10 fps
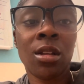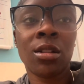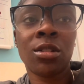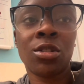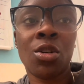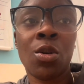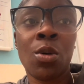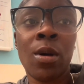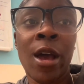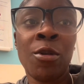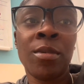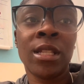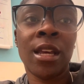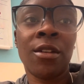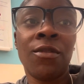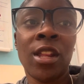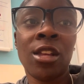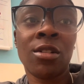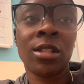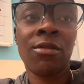So I will be taking
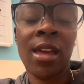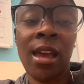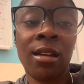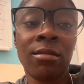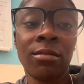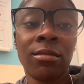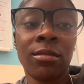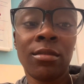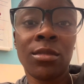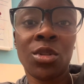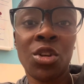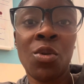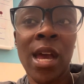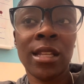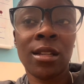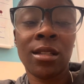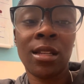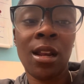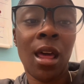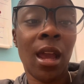videos of that so you guys can
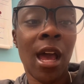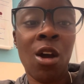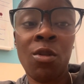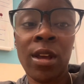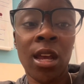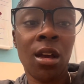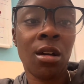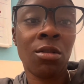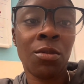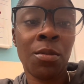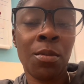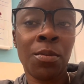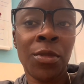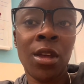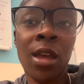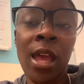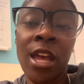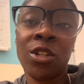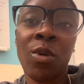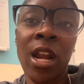see like how it go.
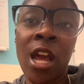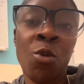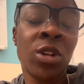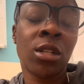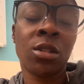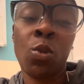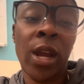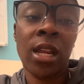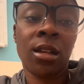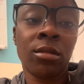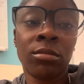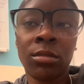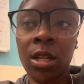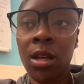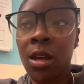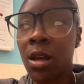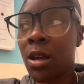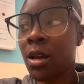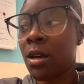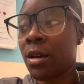As of right now, we just waiting.
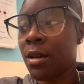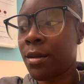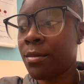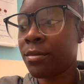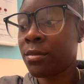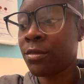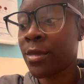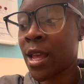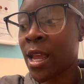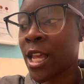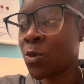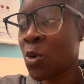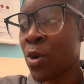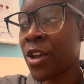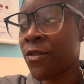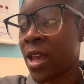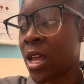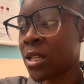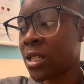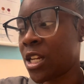I guess we're waiting for
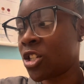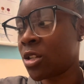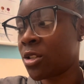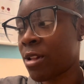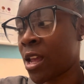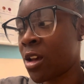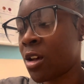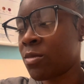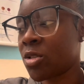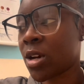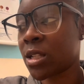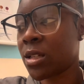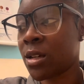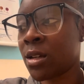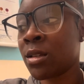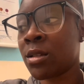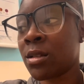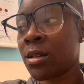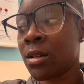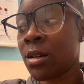anesthesia so they can come talk to us.
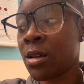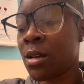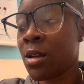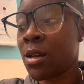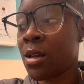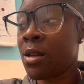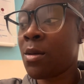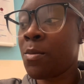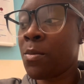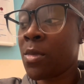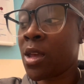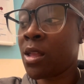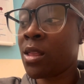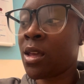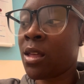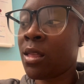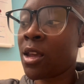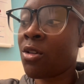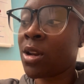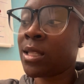And then they're
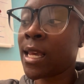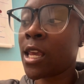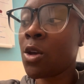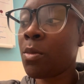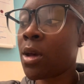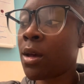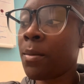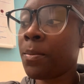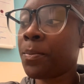gonna take him up